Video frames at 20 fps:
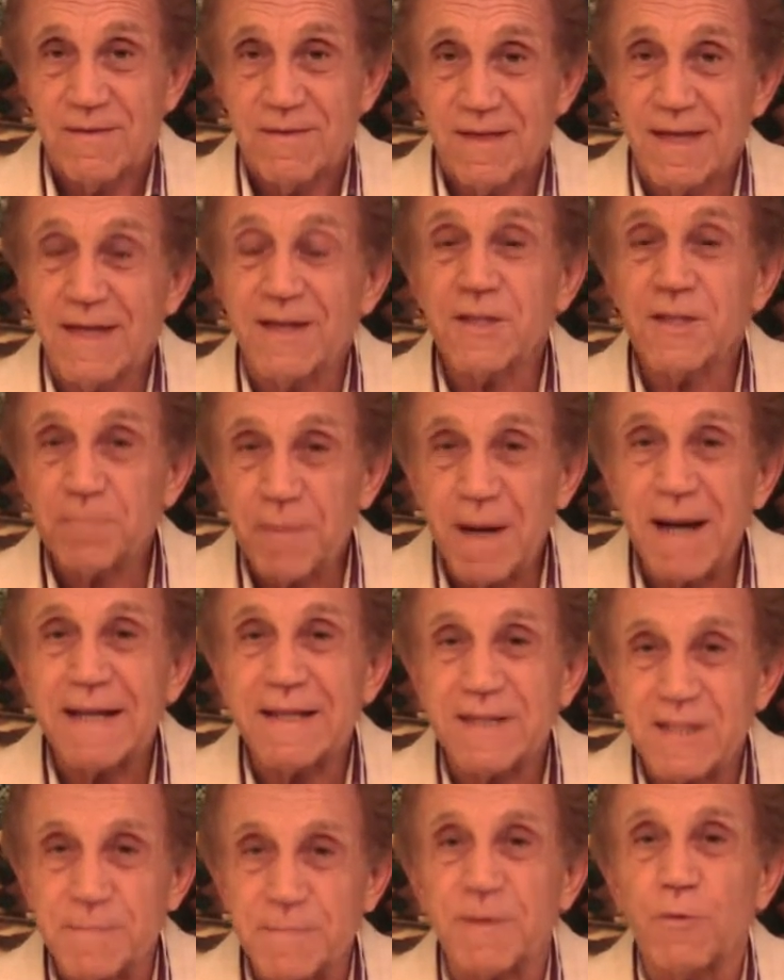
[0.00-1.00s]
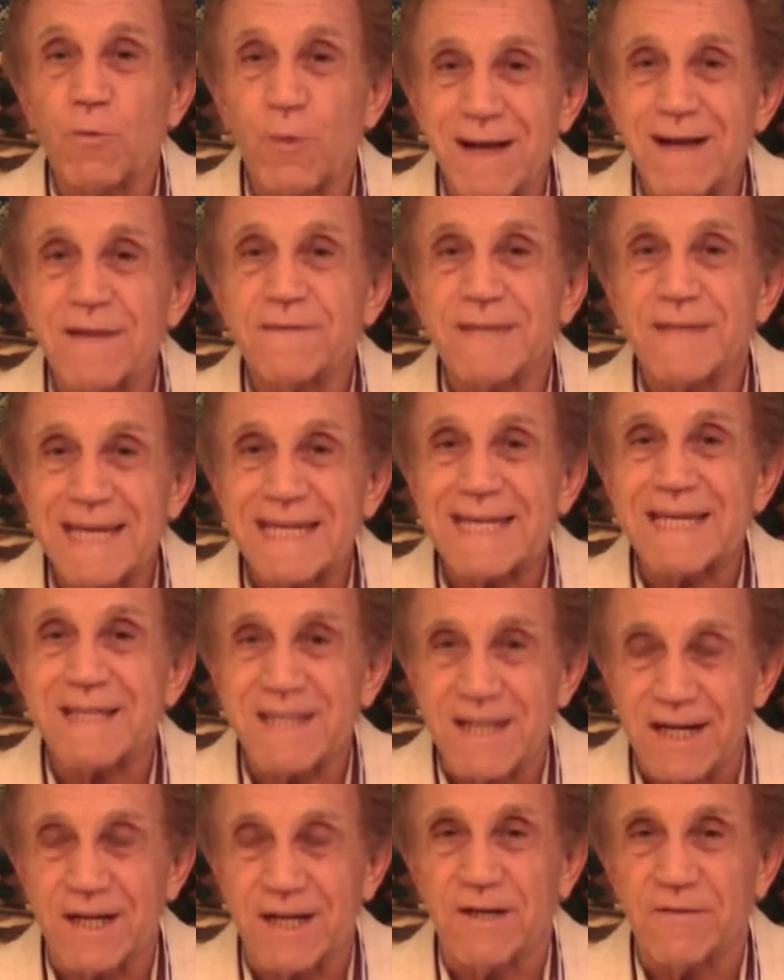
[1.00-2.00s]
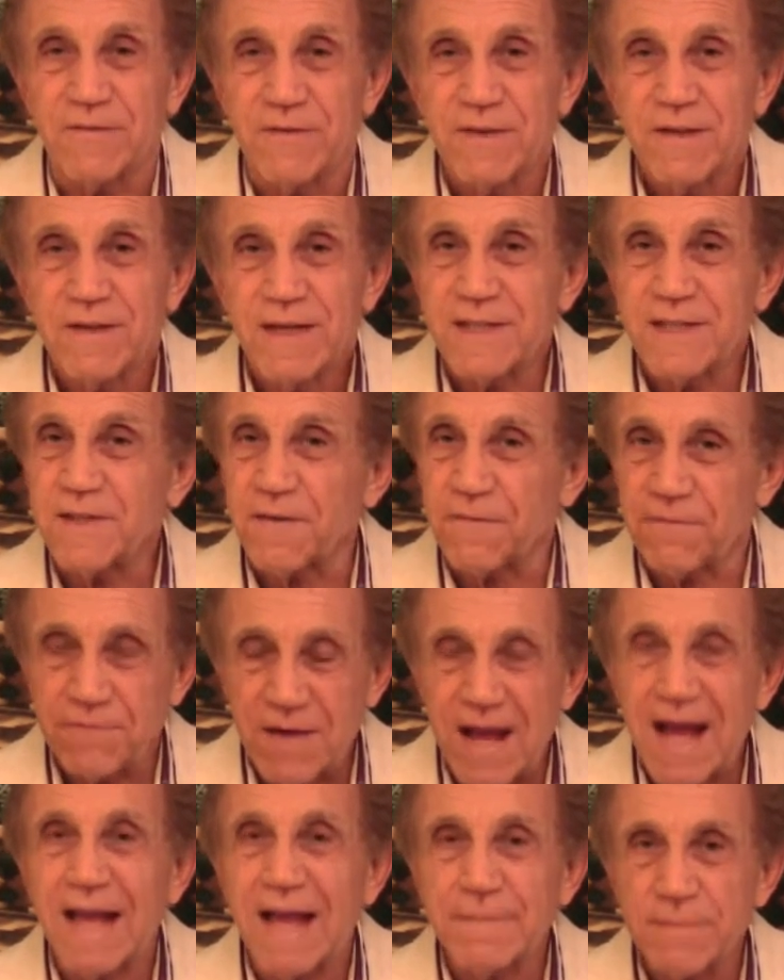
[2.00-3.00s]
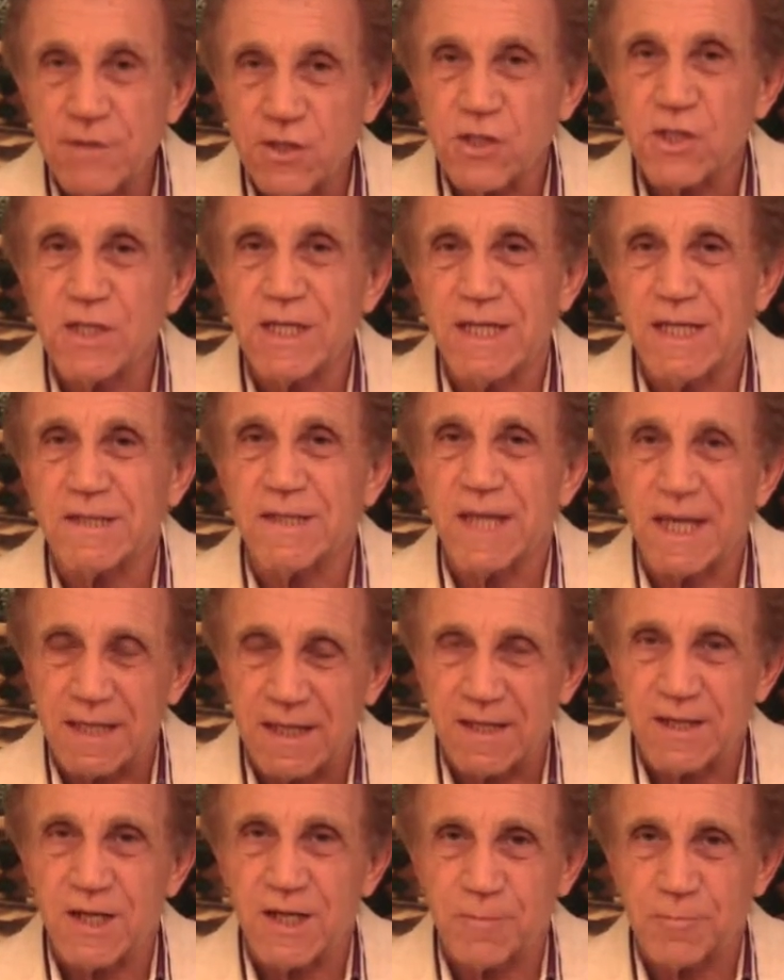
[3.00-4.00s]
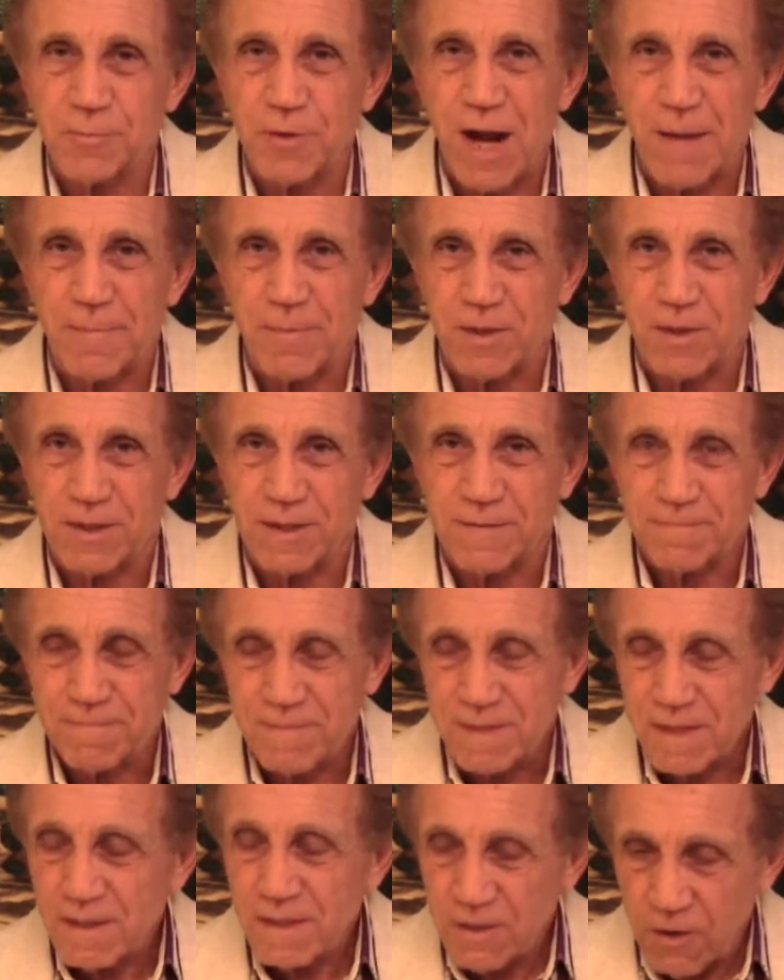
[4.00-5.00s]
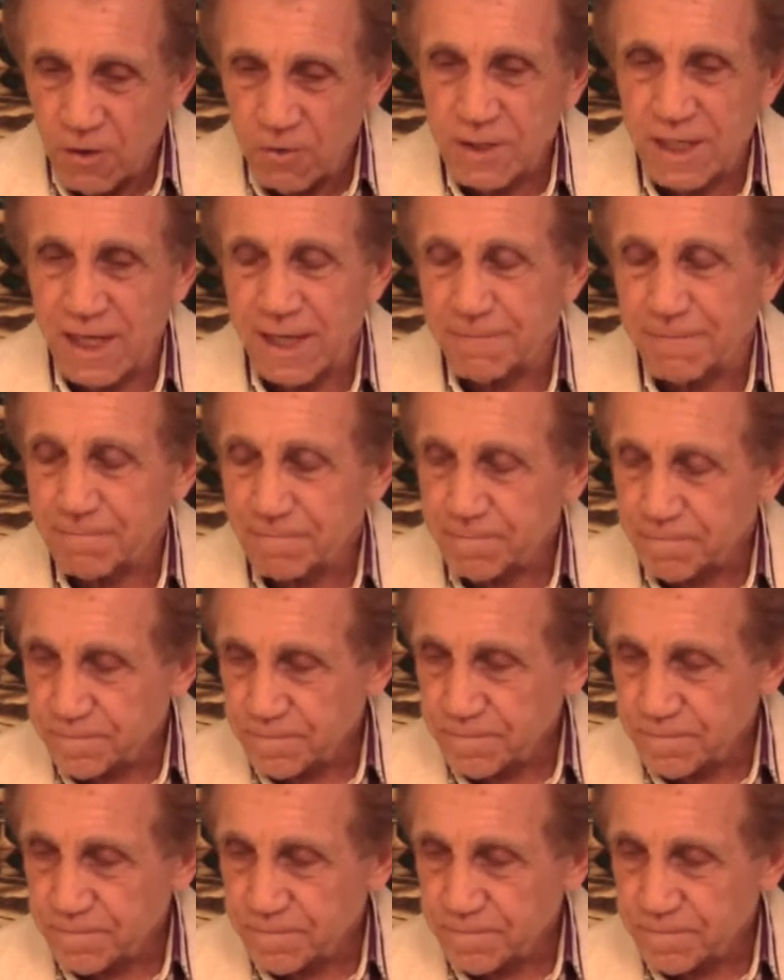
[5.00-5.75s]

Yeah, this body needs to be well taken care of. It's a fine machine taken care of properly. Okay,